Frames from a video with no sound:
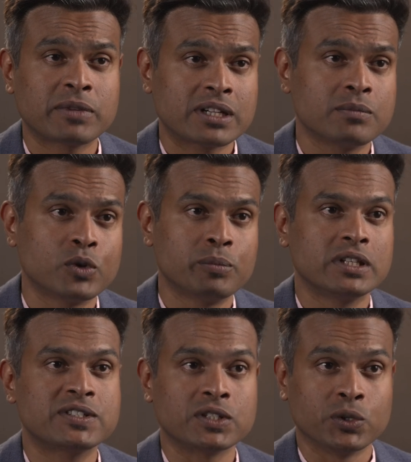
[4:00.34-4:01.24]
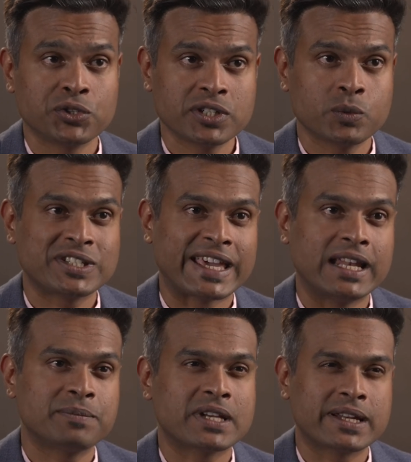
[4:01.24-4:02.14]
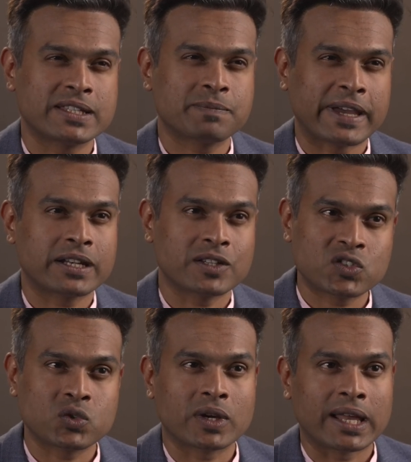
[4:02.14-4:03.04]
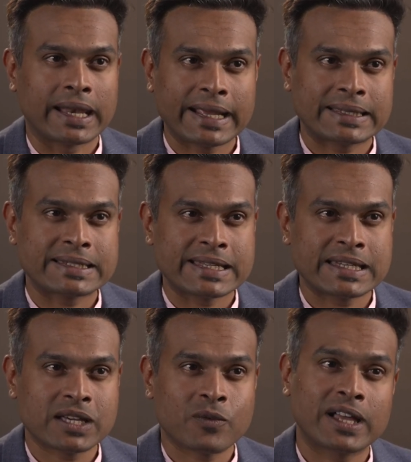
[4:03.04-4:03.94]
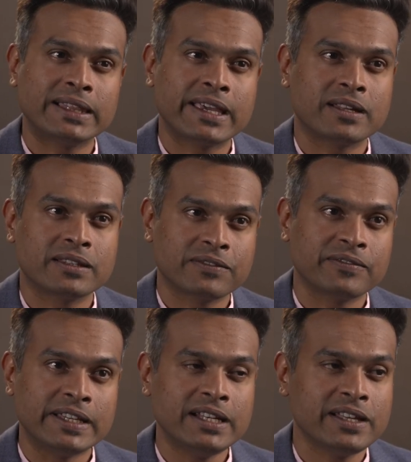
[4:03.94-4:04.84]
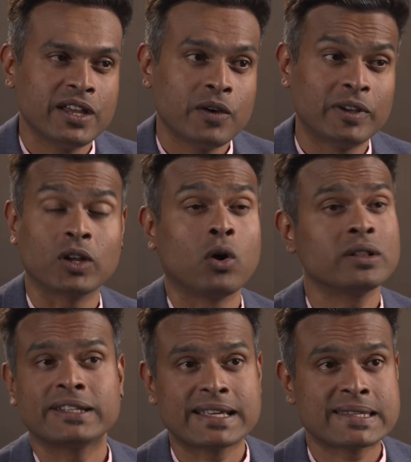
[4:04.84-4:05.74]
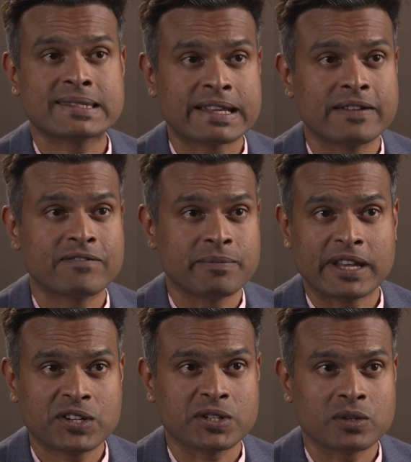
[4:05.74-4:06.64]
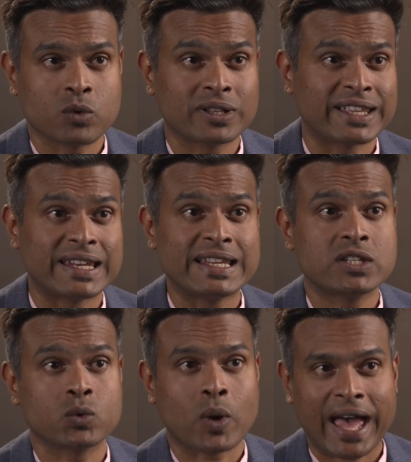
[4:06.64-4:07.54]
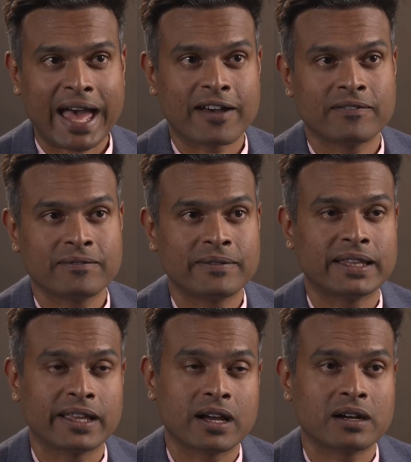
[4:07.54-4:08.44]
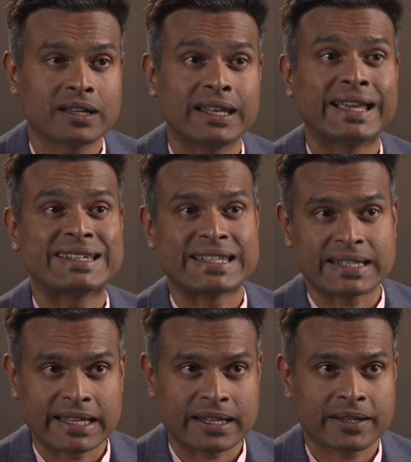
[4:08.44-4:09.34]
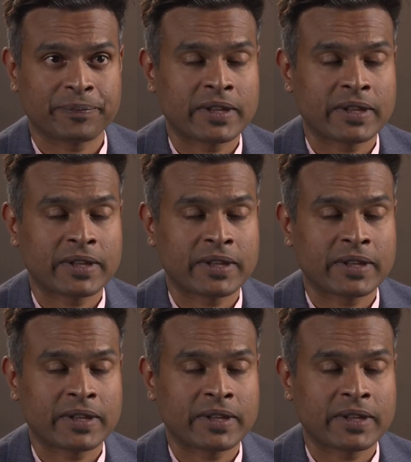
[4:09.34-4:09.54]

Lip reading: but a mobile solution which helps our inspectors to collect the data while they are in the field with all the necessary information what they need to have when they are collecting data.